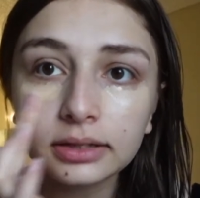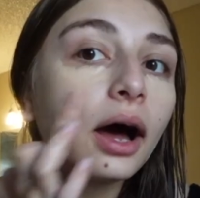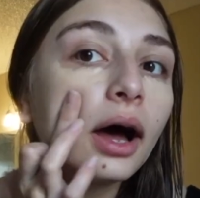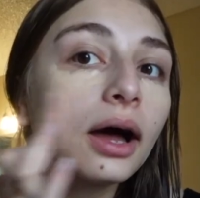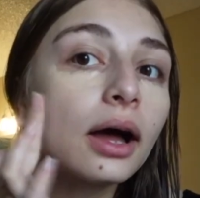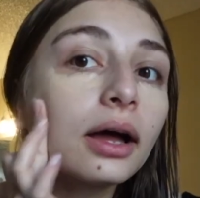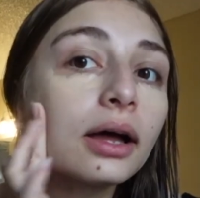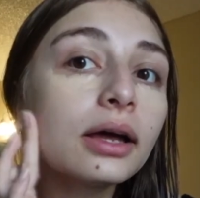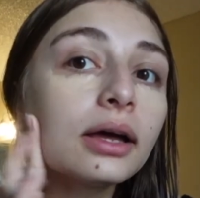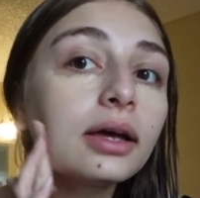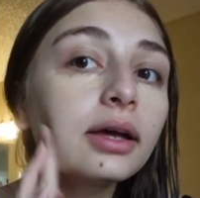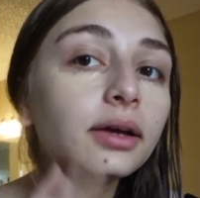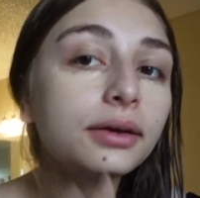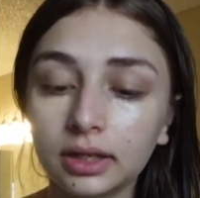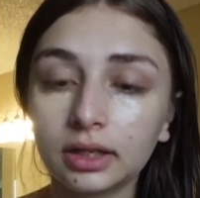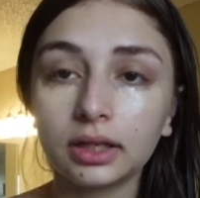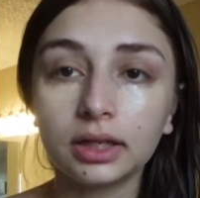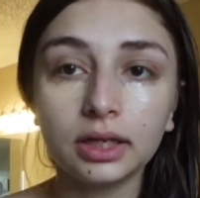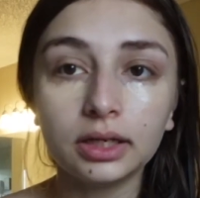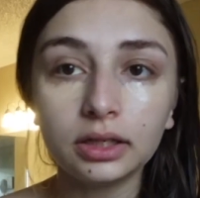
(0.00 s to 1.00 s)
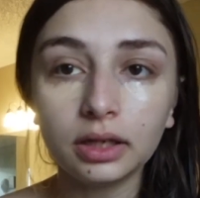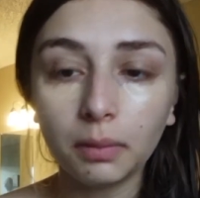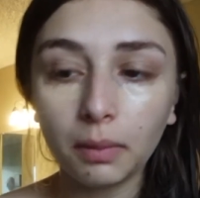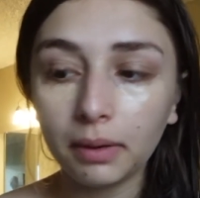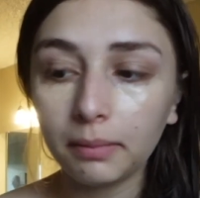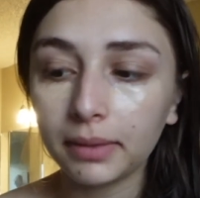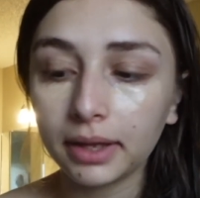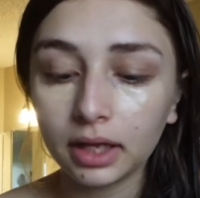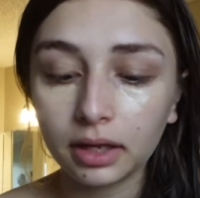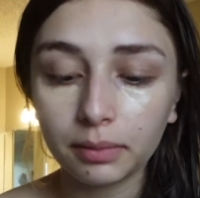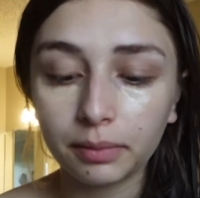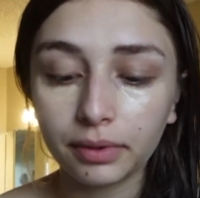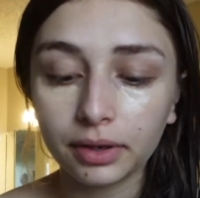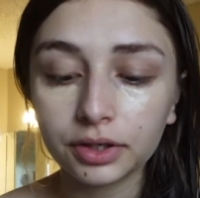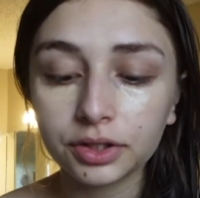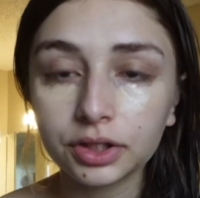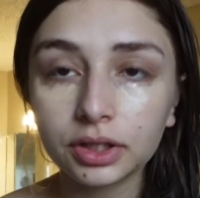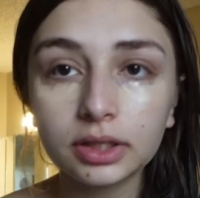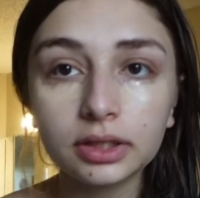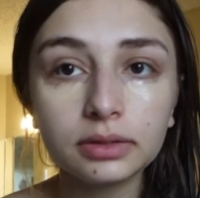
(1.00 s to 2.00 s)
I I cleaned all my makeup
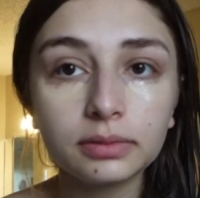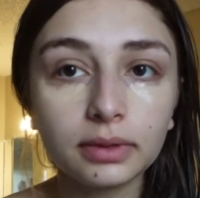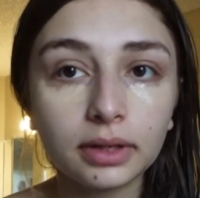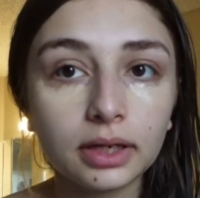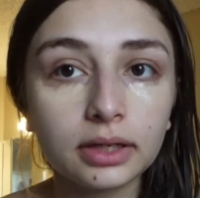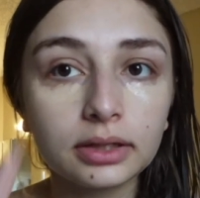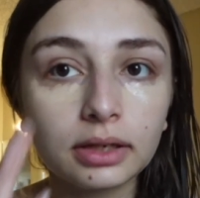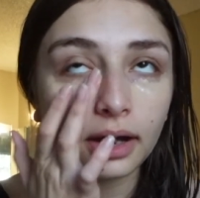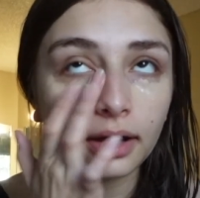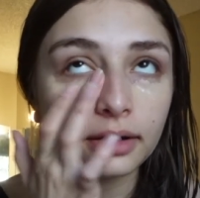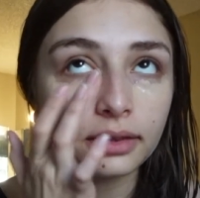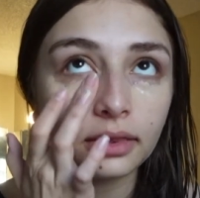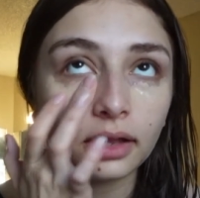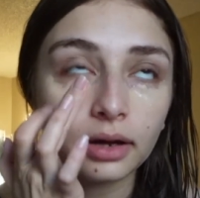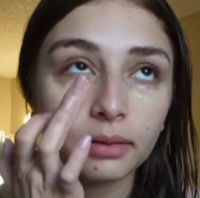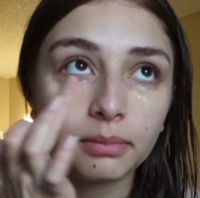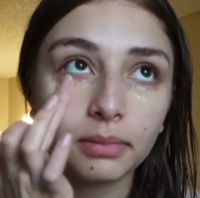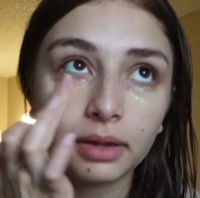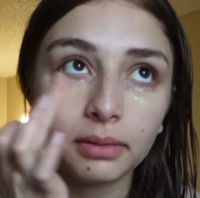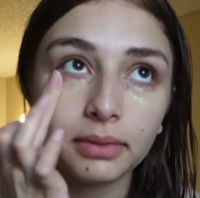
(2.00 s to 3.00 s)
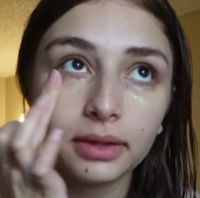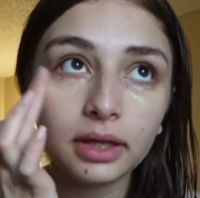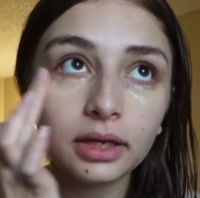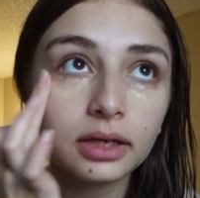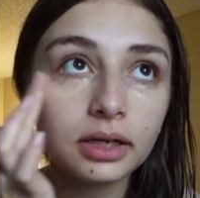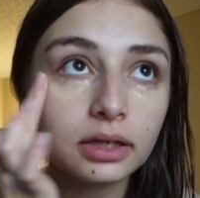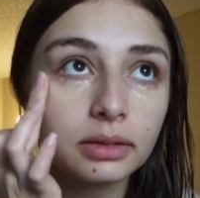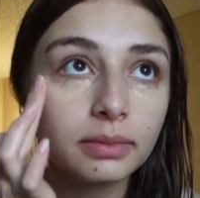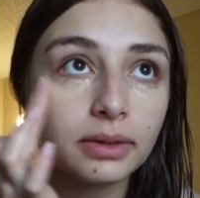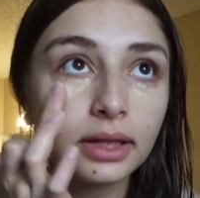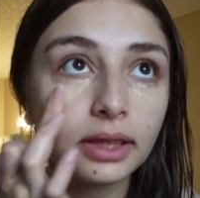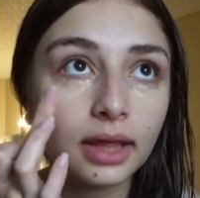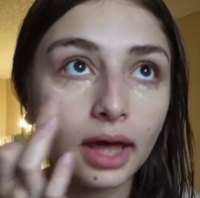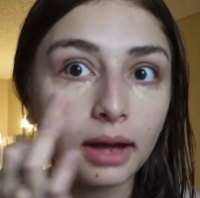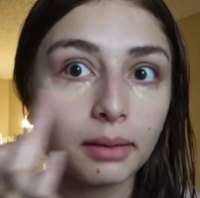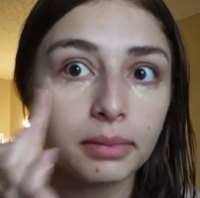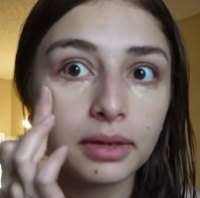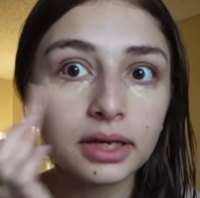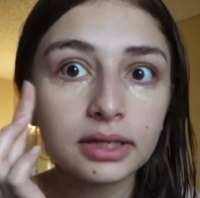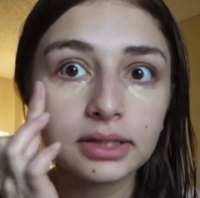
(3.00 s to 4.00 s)
brushes because I thought maybe it could be
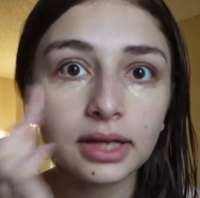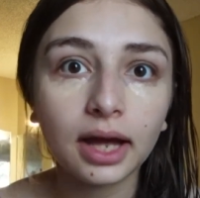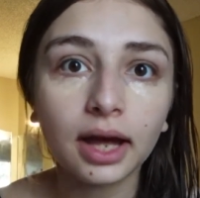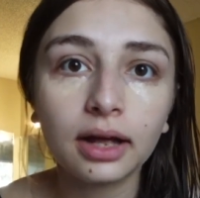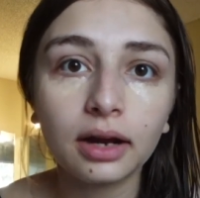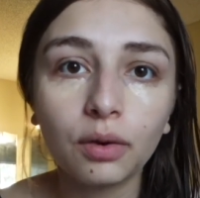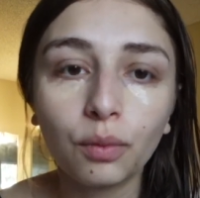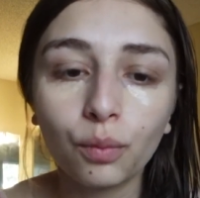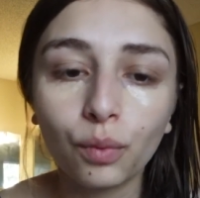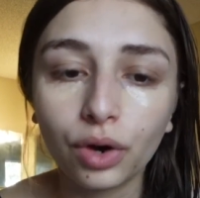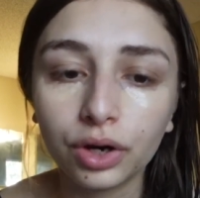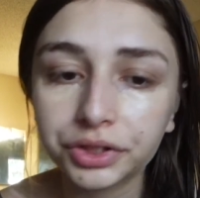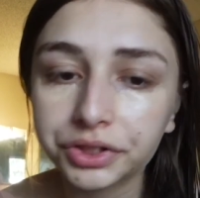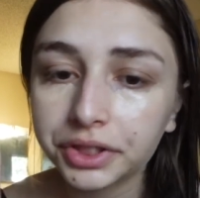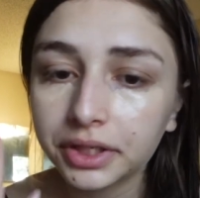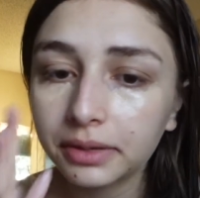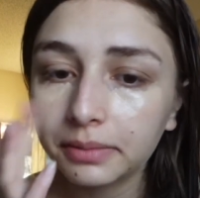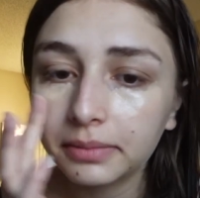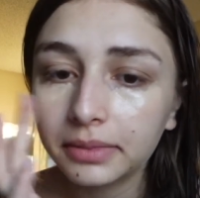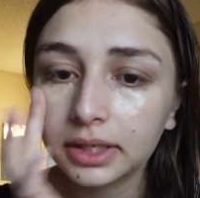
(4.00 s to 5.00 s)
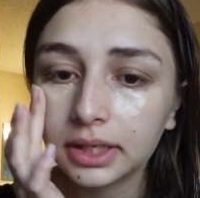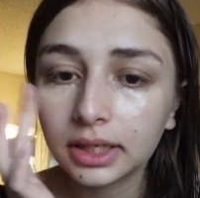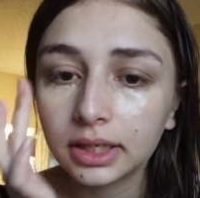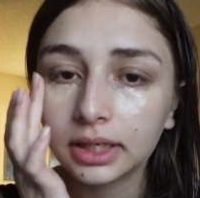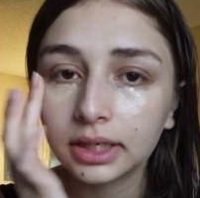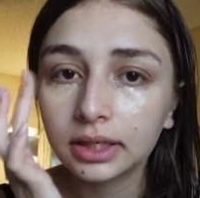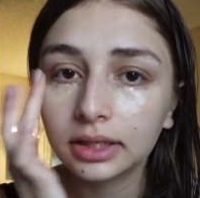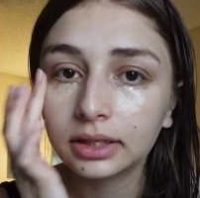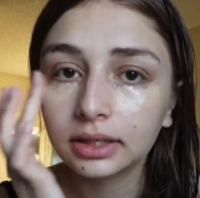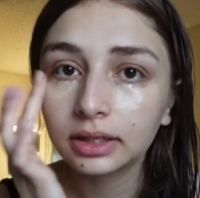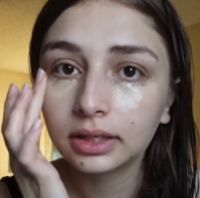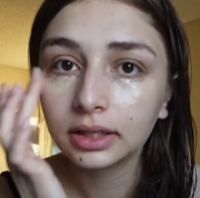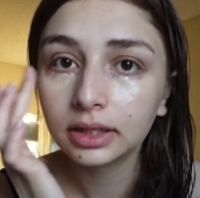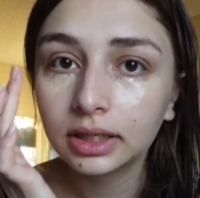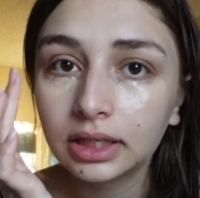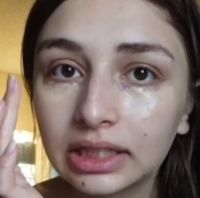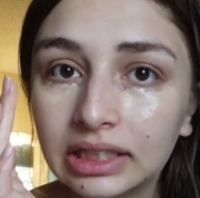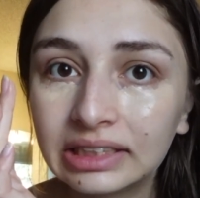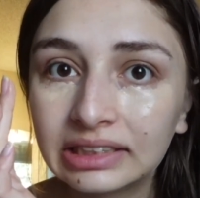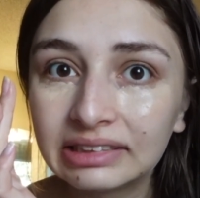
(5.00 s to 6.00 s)
that because I hadn't washed them in,
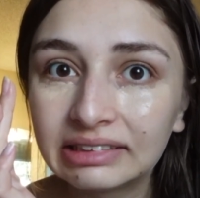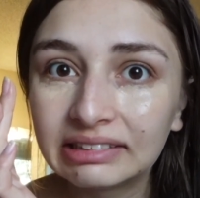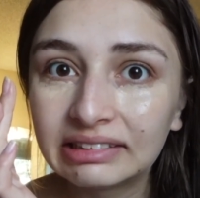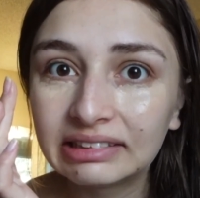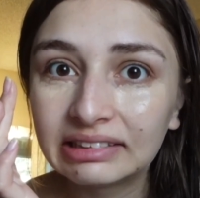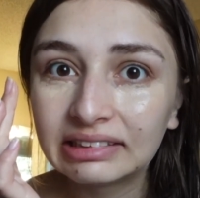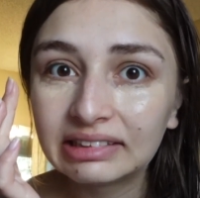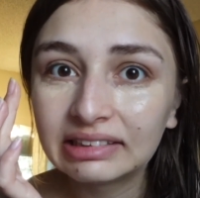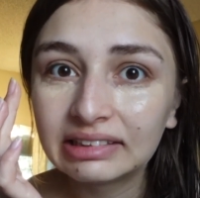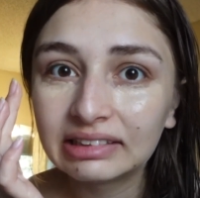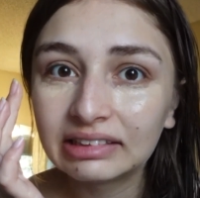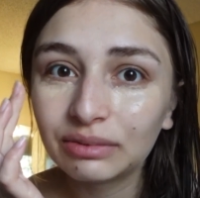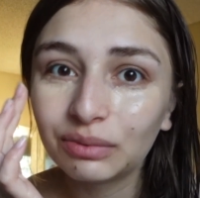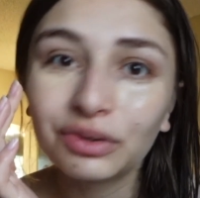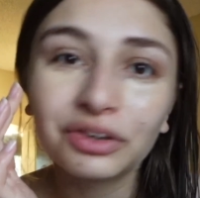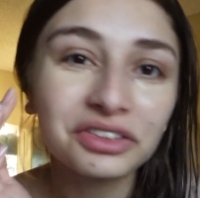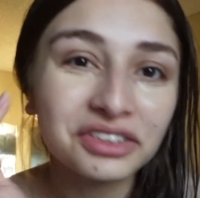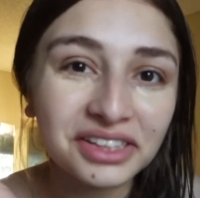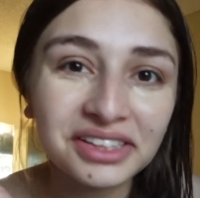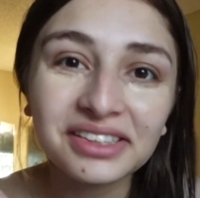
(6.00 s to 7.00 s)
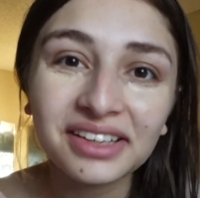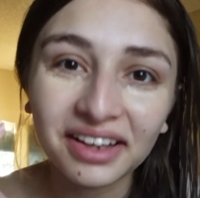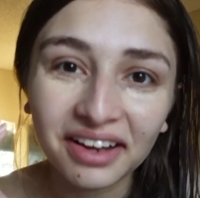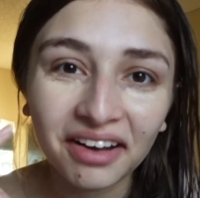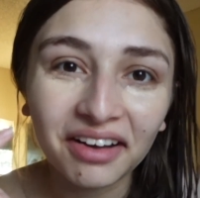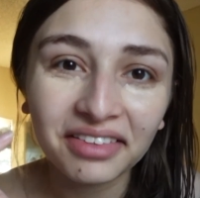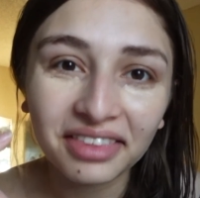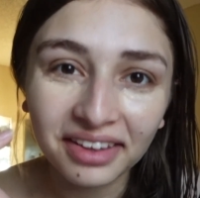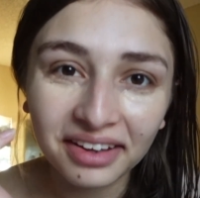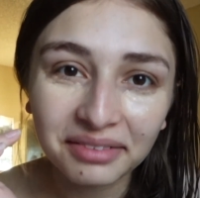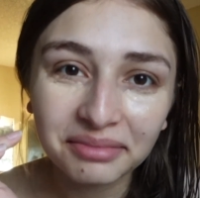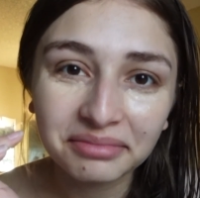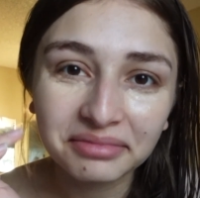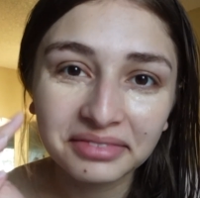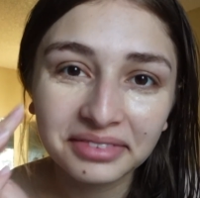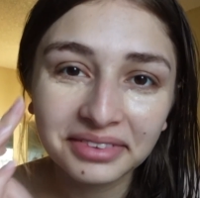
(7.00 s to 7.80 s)
well, since I got them,